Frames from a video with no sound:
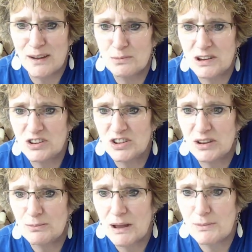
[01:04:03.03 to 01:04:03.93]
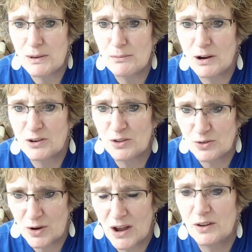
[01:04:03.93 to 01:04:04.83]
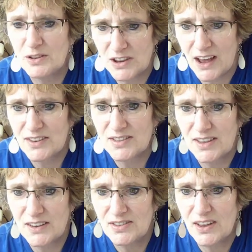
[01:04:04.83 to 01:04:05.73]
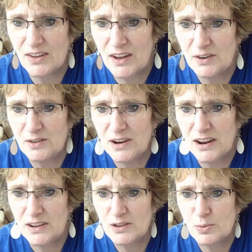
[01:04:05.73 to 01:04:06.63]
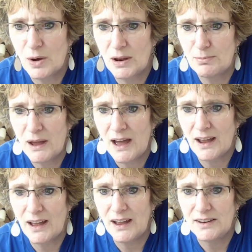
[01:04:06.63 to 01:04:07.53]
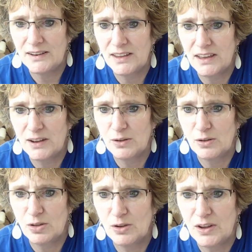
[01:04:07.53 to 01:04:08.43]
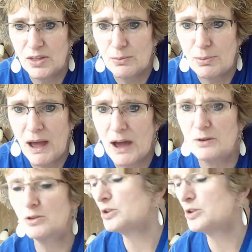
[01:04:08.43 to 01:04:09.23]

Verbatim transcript: MDG might be Marshall dry goods. Yes, they sell 108 inch wide back. I didn't get a good look at the pattern